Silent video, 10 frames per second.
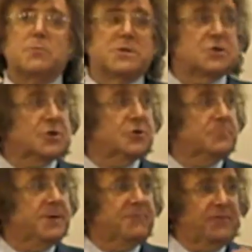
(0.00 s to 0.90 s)
which it
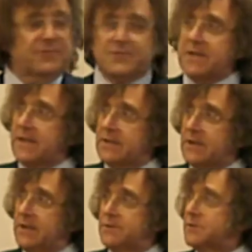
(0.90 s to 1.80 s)
could be 15
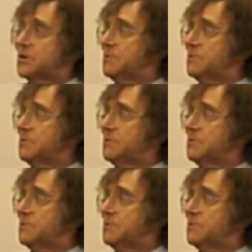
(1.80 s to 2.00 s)
years,